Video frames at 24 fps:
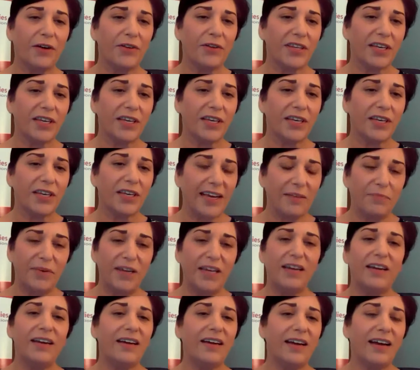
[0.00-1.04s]
the
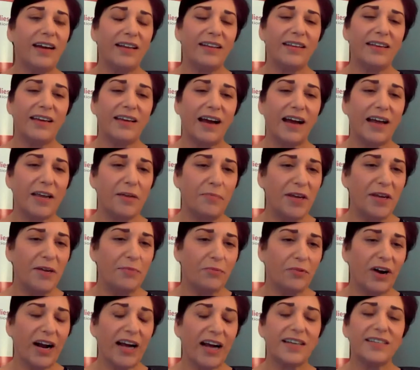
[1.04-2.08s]
IEP and the IEP
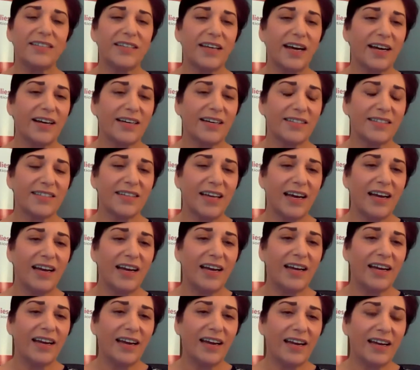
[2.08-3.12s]
process
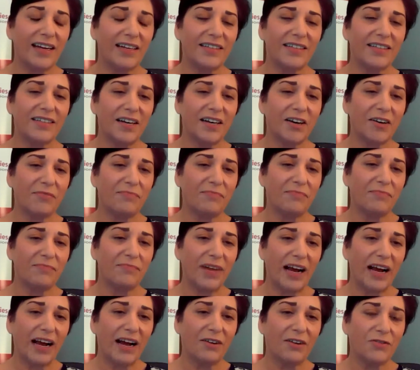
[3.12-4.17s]
and
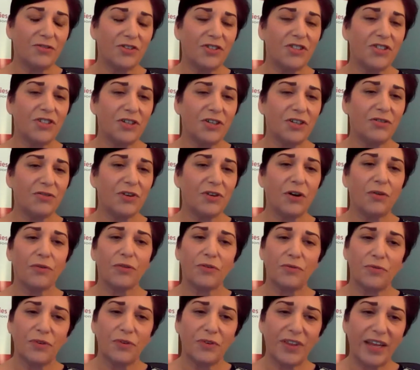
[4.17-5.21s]
how to go
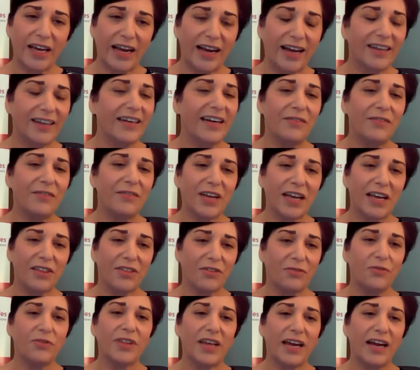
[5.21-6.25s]
through that, navigate
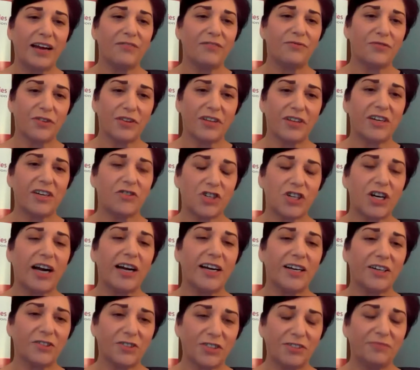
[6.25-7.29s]
through that for their child.